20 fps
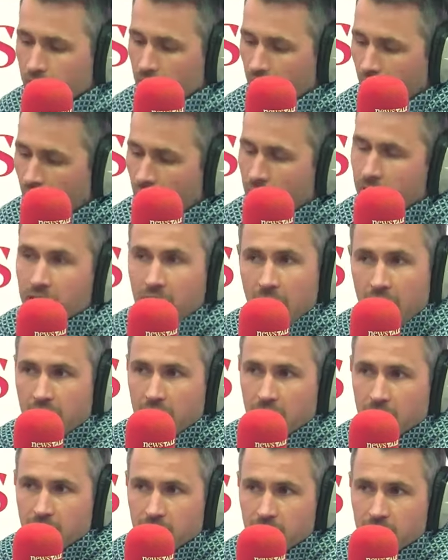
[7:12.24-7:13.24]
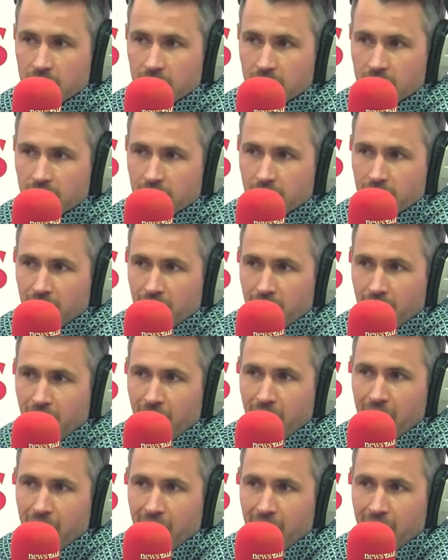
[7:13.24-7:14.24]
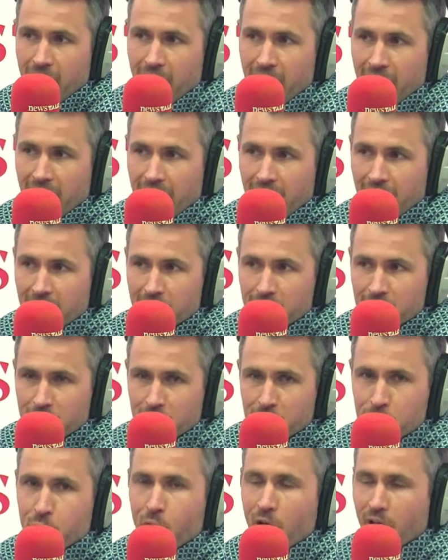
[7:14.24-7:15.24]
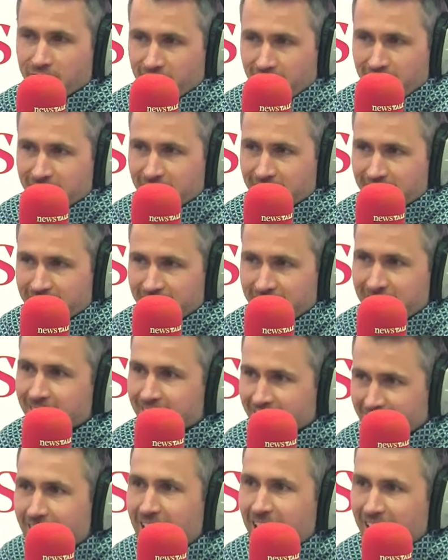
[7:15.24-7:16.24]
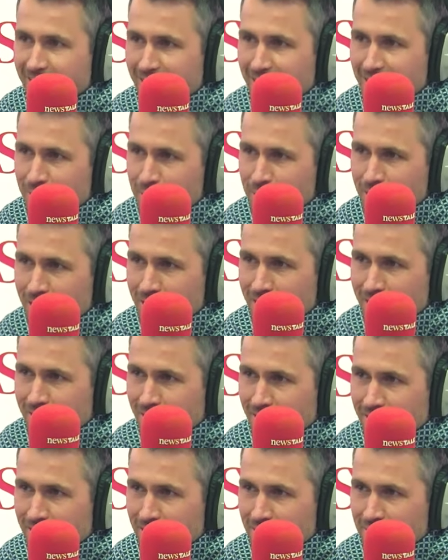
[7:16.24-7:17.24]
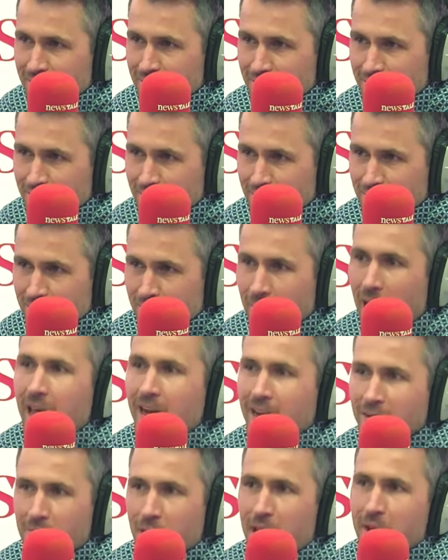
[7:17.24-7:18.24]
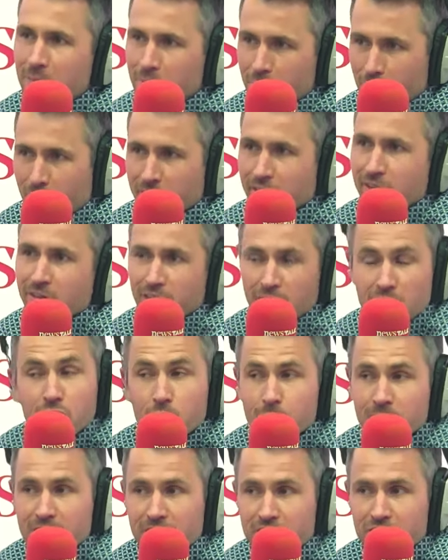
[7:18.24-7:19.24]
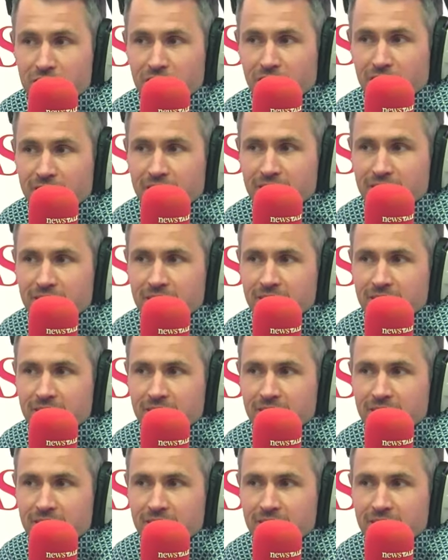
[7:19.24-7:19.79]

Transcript: archaic processes that still exist within the system. Pen and paper processes that should be digitized.